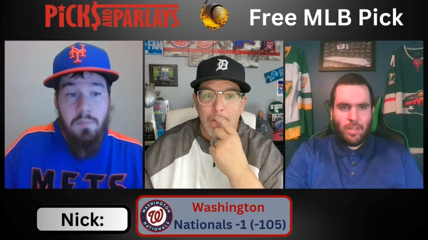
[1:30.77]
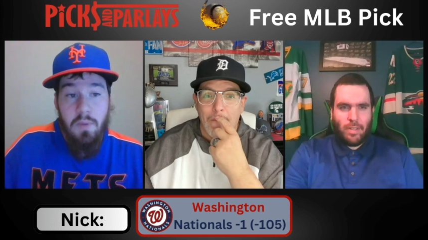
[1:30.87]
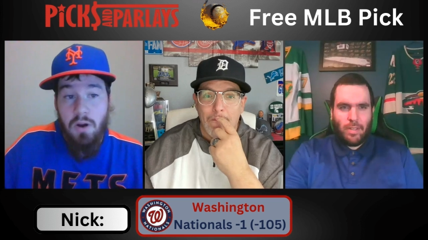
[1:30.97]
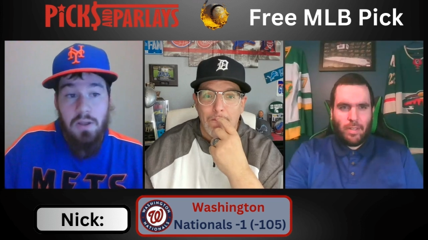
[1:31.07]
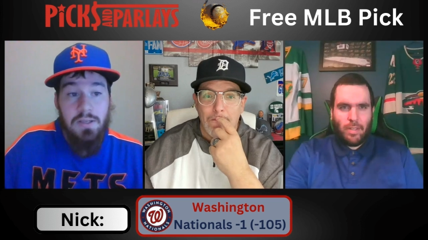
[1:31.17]
Speaker 1: the
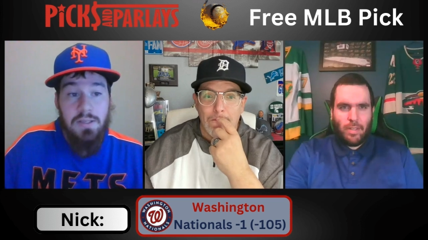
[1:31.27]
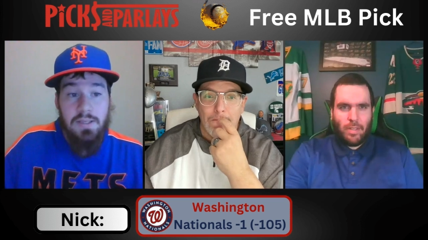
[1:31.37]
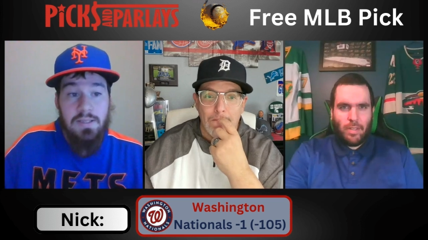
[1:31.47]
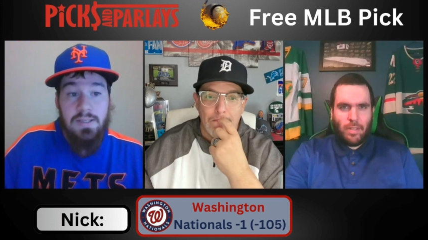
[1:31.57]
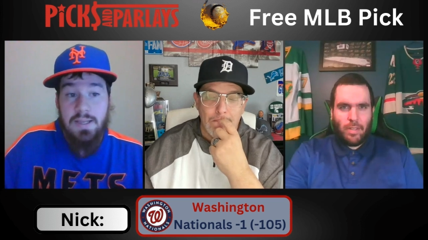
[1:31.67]
Marlins
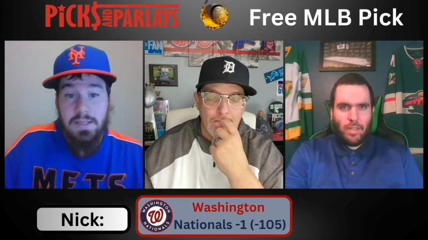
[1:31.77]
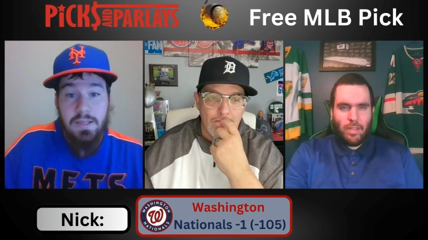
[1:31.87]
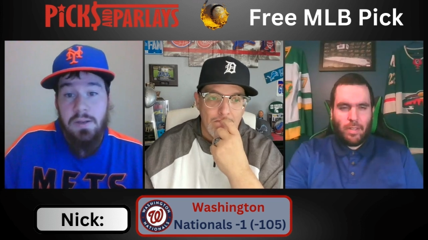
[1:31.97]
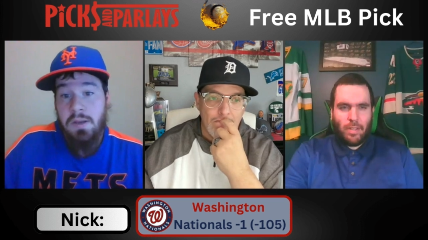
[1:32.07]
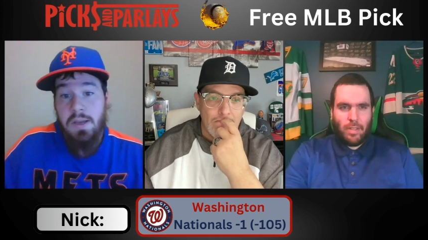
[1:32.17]
this
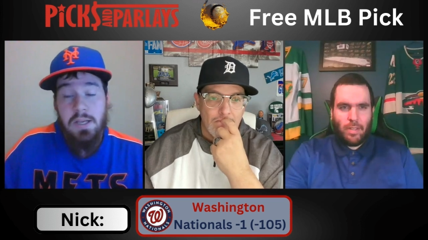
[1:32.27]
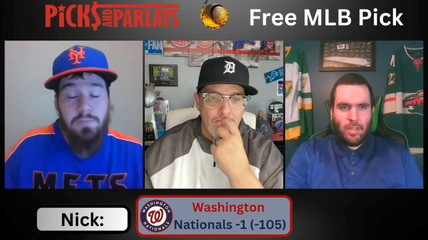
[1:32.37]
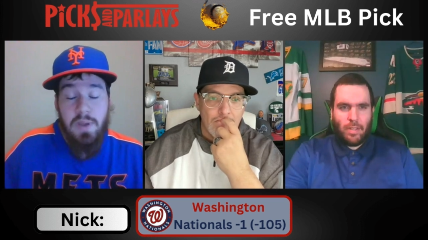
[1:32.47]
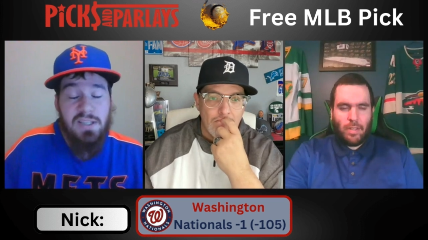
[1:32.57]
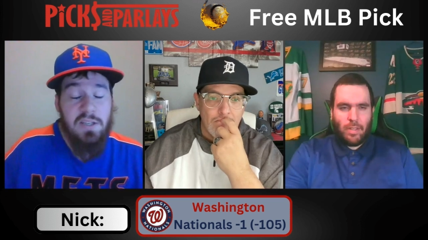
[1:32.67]
season, is
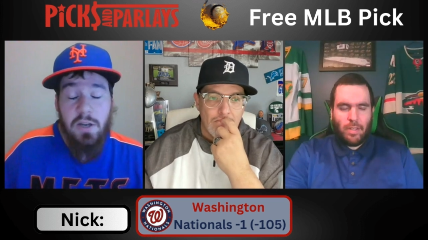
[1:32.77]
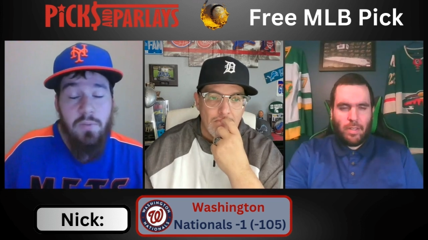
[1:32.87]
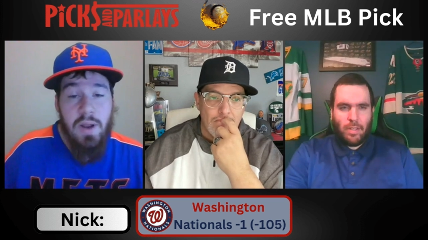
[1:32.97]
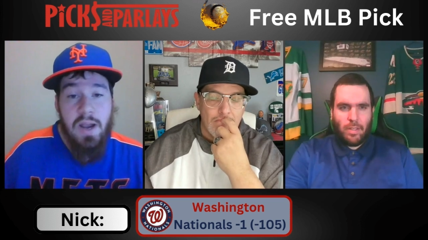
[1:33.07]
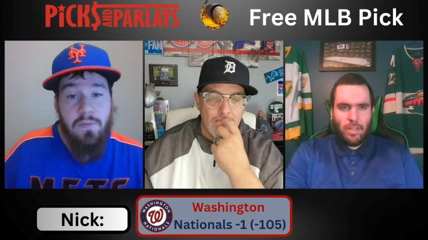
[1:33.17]
basically
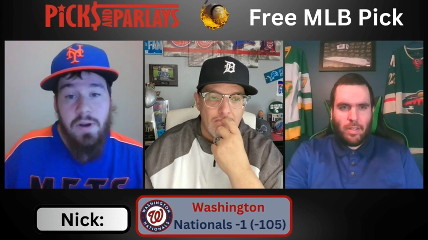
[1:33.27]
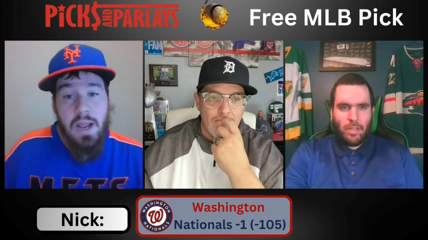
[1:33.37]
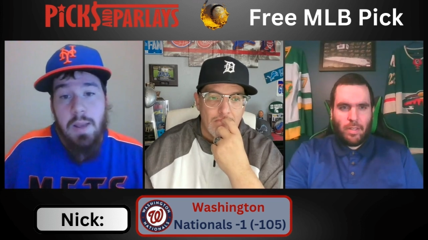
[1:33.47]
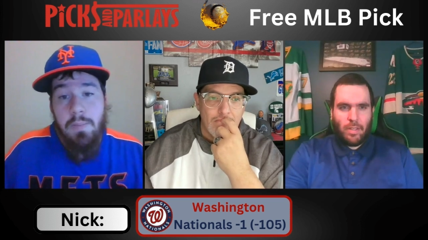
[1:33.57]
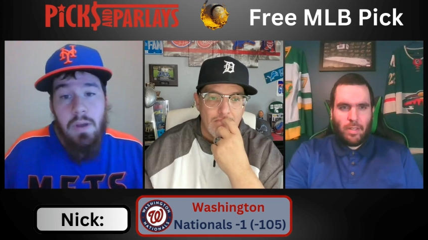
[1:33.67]
win every
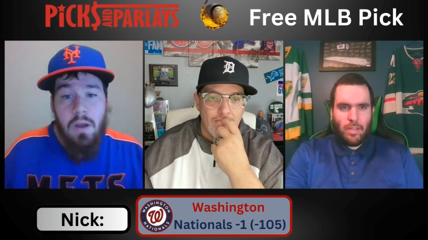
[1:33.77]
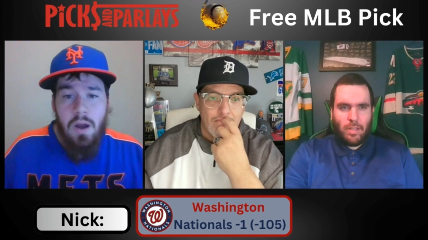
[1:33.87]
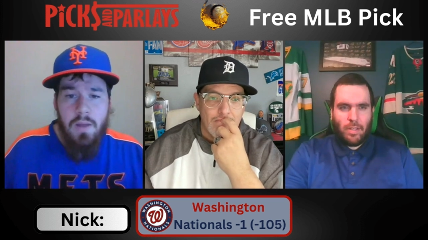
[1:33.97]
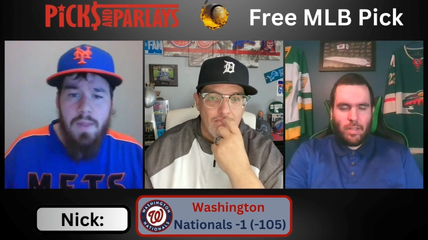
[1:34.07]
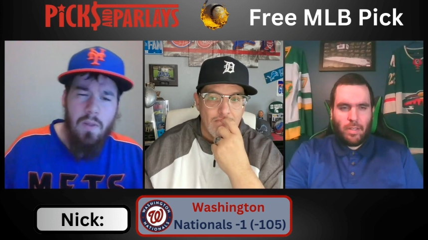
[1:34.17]
game.
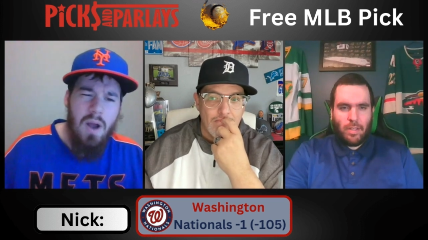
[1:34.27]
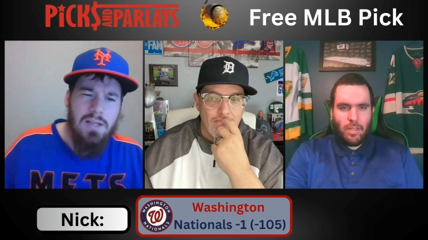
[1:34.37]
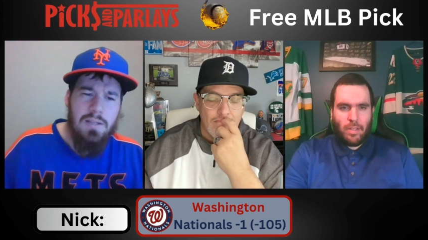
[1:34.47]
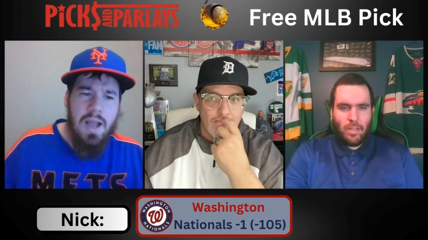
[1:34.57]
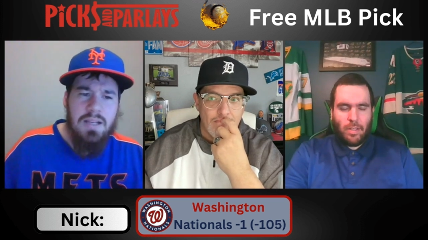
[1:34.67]
Uh, they
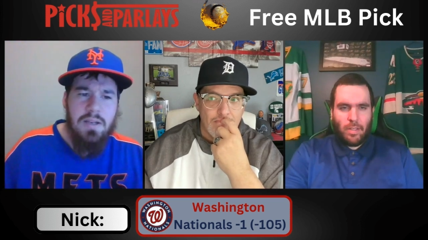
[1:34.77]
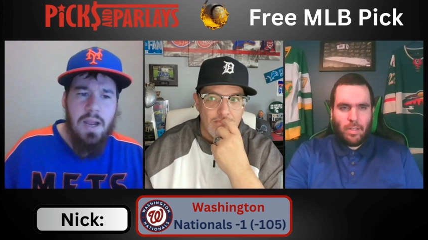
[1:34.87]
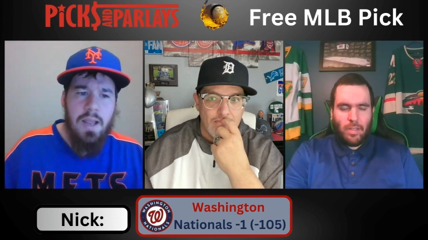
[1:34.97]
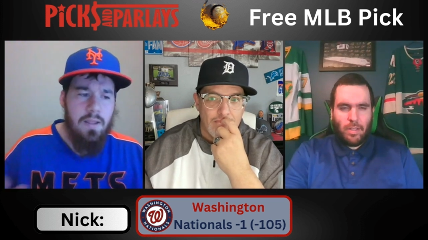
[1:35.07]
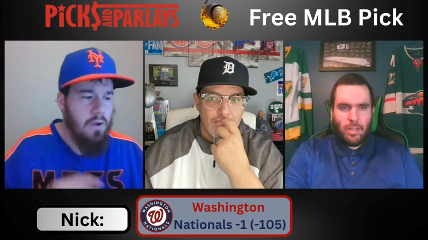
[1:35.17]
lost last
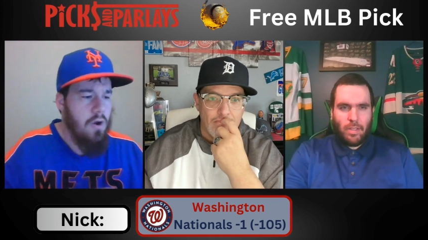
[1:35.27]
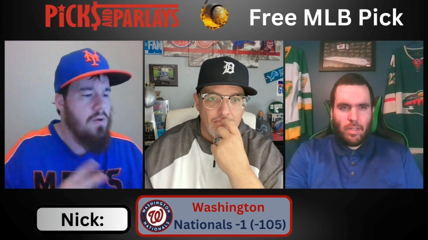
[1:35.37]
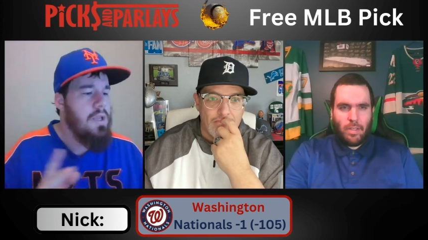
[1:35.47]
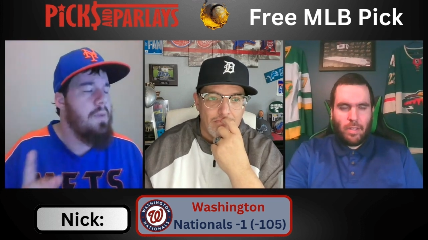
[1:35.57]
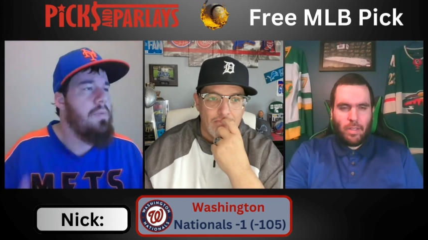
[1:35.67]
night, and
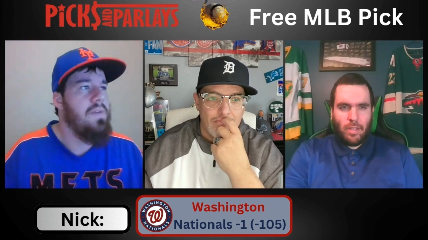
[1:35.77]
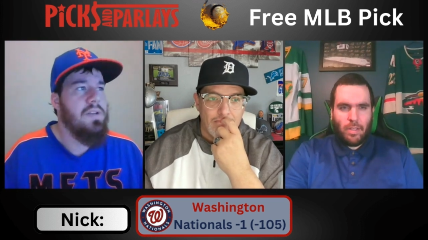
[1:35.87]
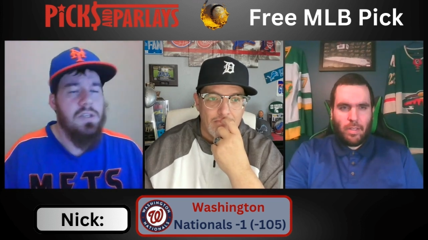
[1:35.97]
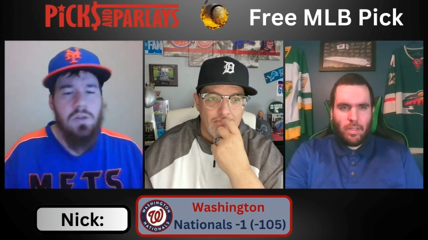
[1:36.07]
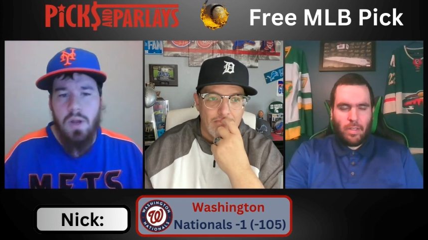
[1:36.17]
currently, I believe
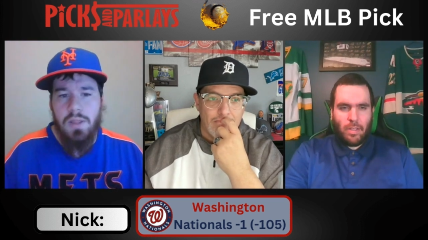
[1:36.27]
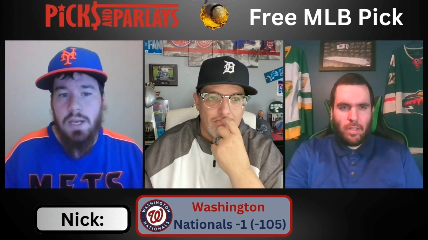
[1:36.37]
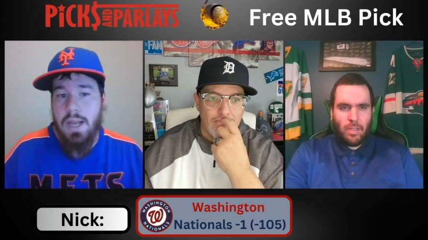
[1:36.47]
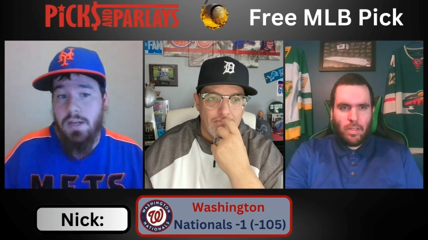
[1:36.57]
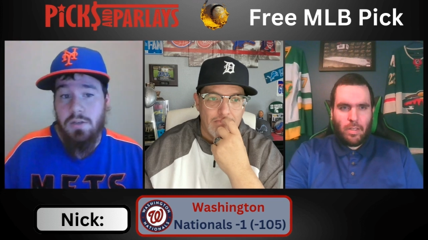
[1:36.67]
it's two
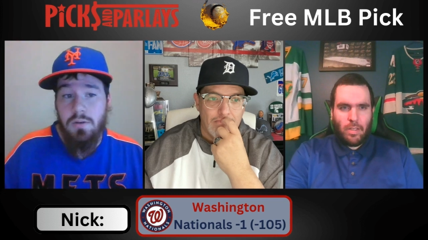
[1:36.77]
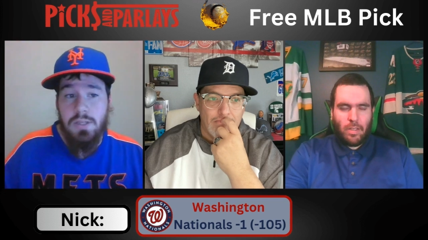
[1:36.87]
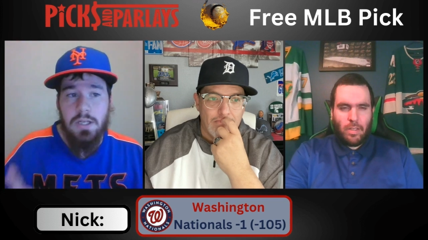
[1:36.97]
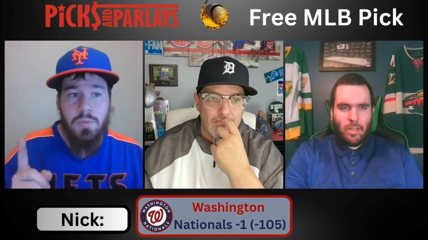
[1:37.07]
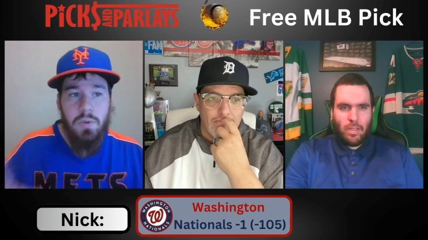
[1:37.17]
nothing
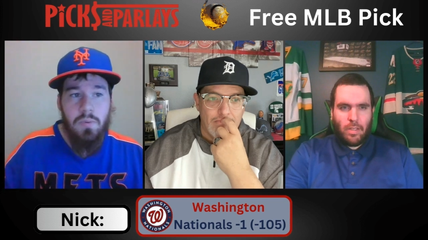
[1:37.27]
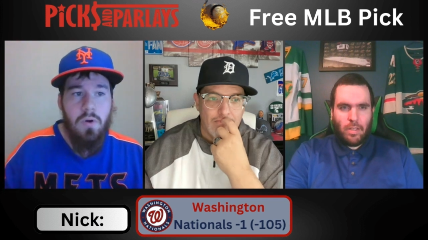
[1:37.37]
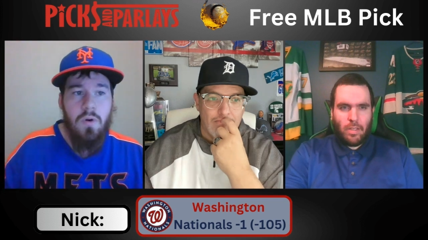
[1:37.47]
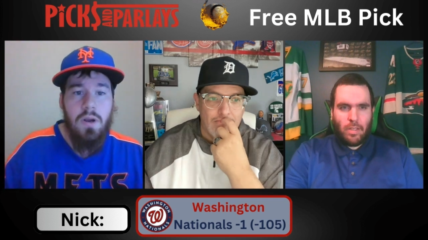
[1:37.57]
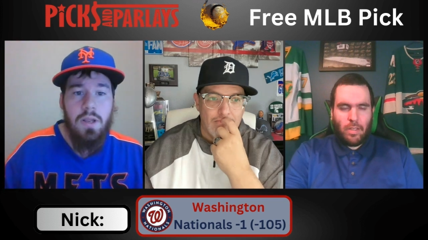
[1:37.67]
Nationals as we
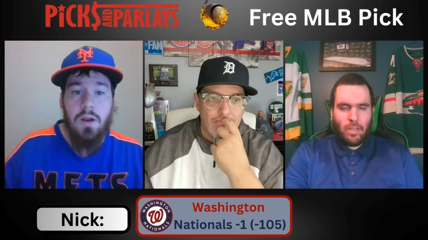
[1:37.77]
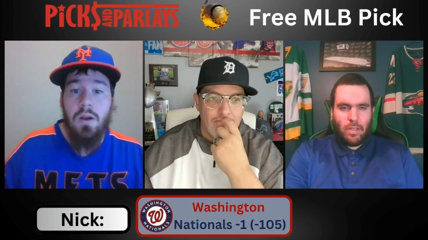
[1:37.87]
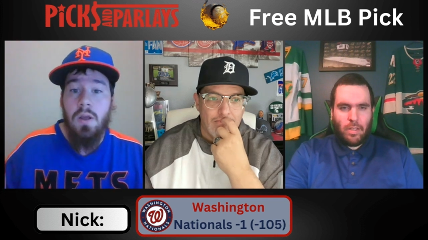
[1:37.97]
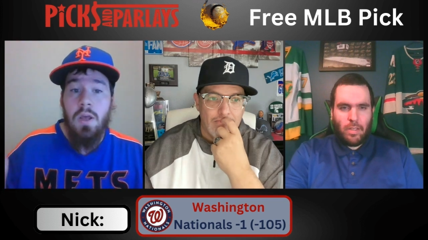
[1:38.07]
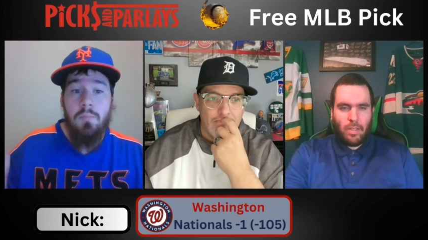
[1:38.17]
record here.